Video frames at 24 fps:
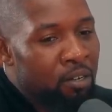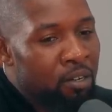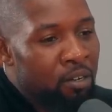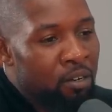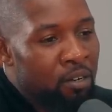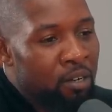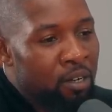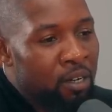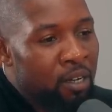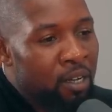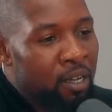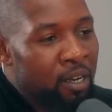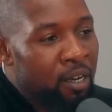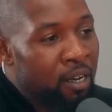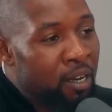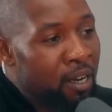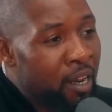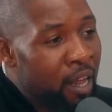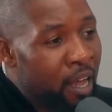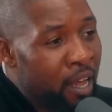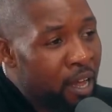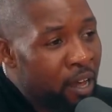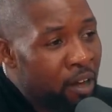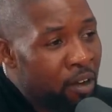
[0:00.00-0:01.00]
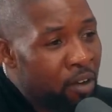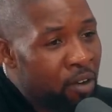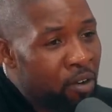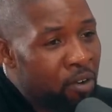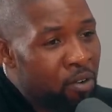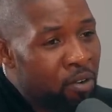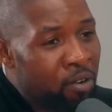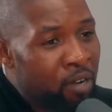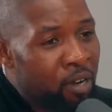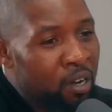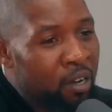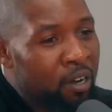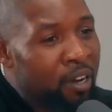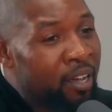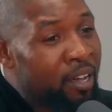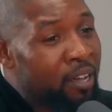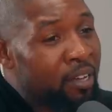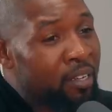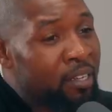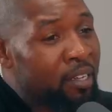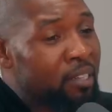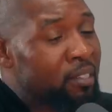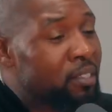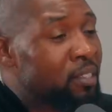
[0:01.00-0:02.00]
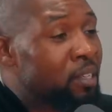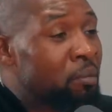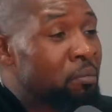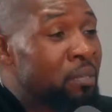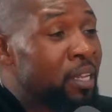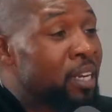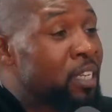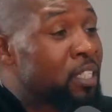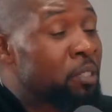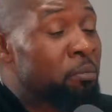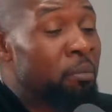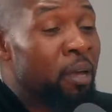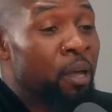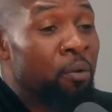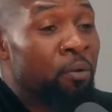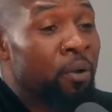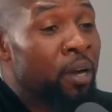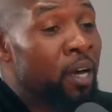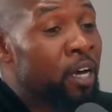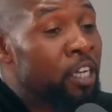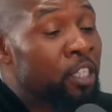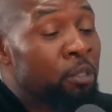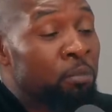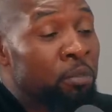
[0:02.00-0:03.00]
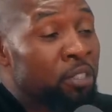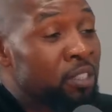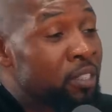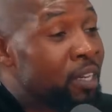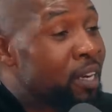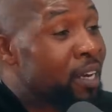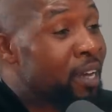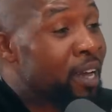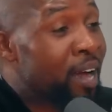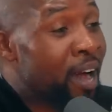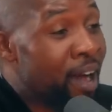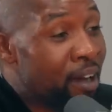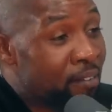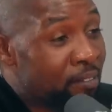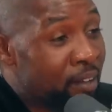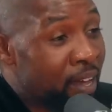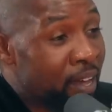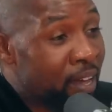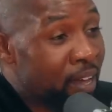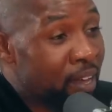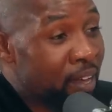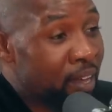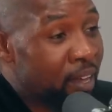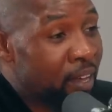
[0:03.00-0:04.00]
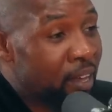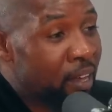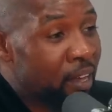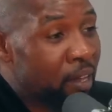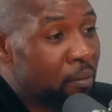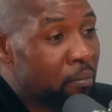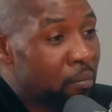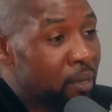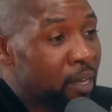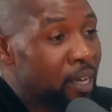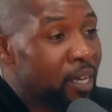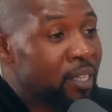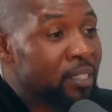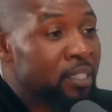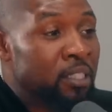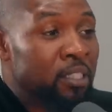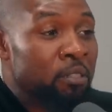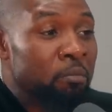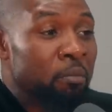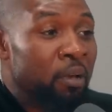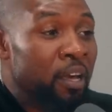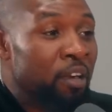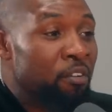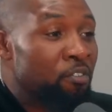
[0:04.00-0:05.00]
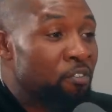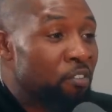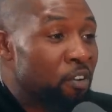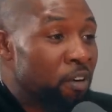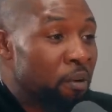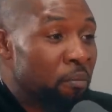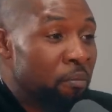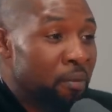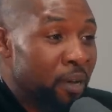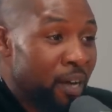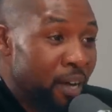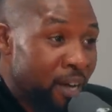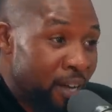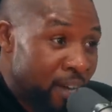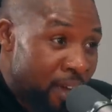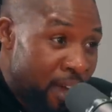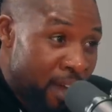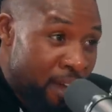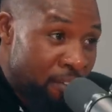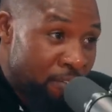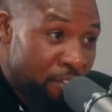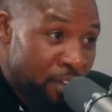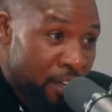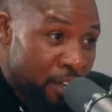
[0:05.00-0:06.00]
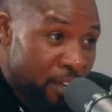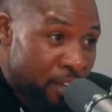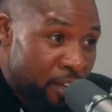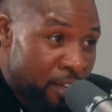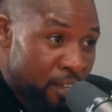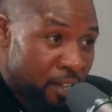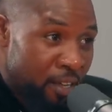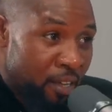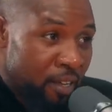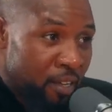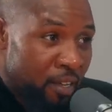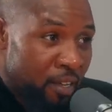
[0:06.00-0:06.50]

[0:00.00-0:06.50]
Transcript: you know, an anejo, an, something that's made with 100% agave. Okay. Because it's made from agave. You